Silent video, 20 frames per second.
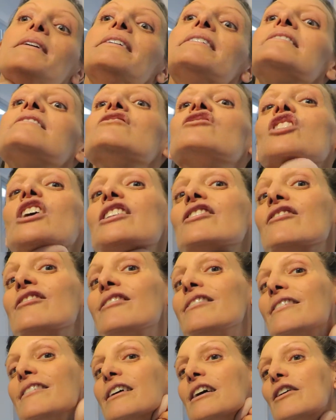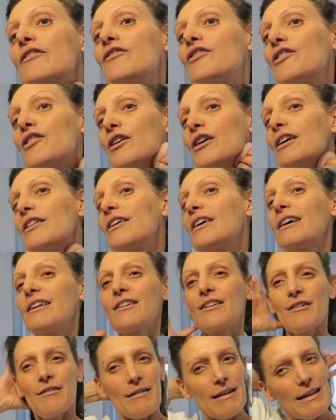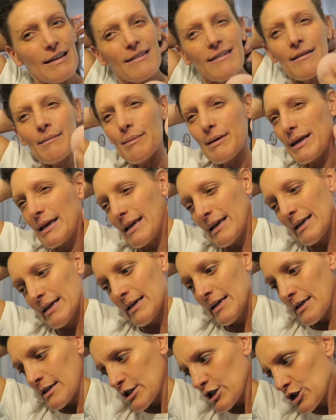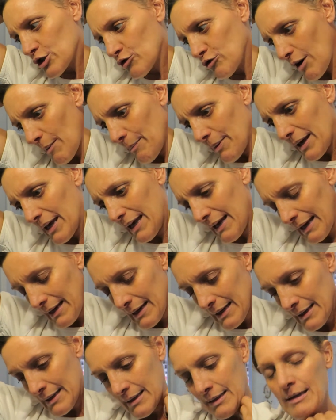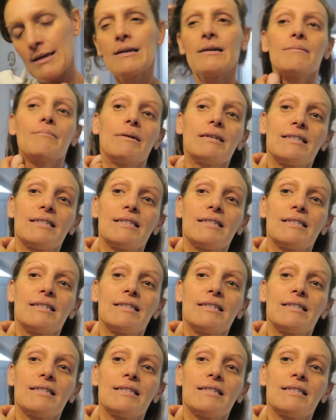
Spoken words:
and it's gentle enough so that I don't need to be scrubbing my